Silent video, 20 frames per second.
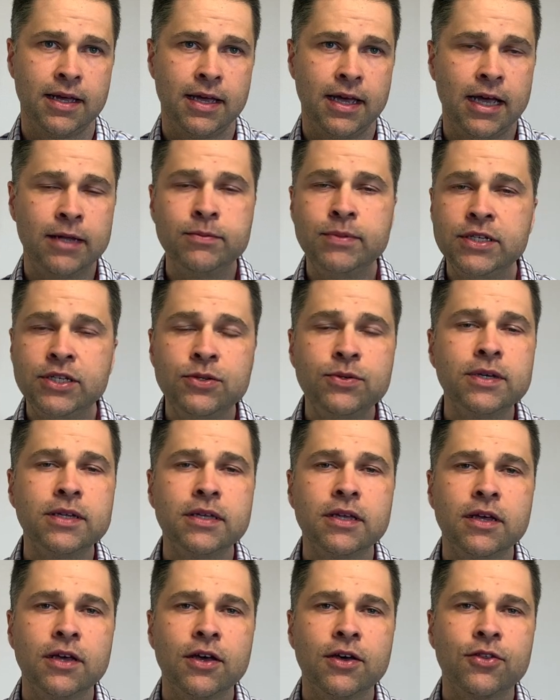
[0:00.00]
And we do
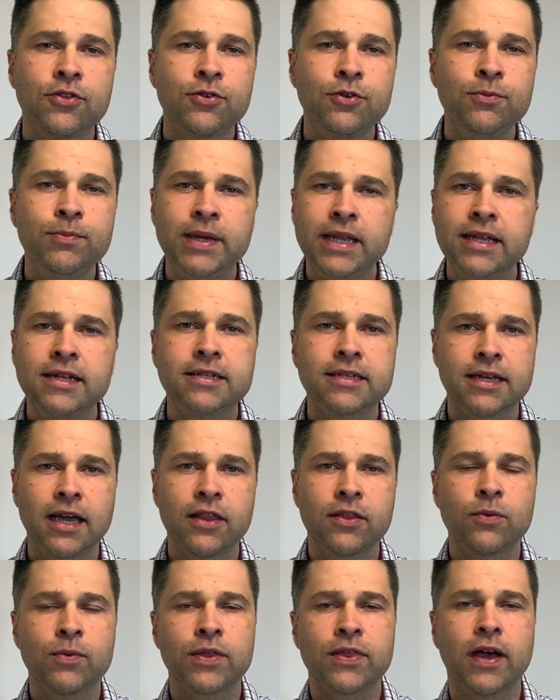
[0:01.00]
it through meeting
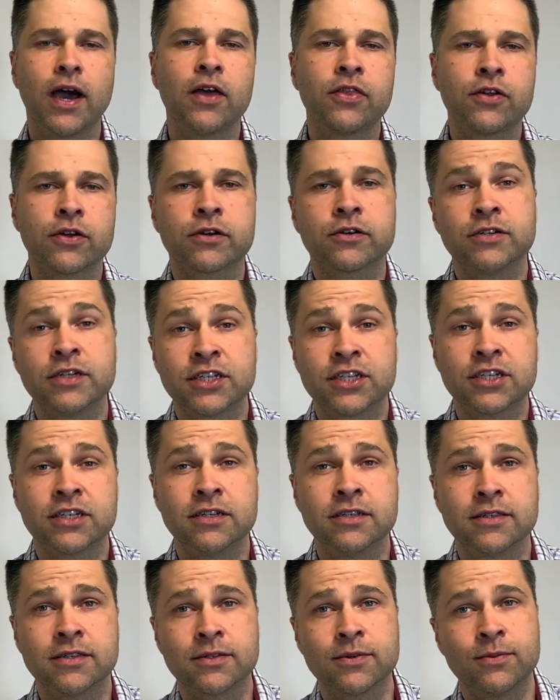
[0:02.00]
together with other
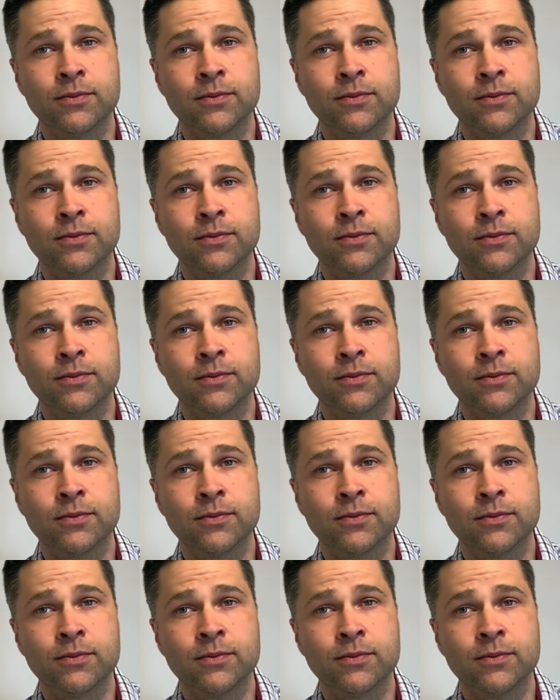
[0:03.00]
Christians,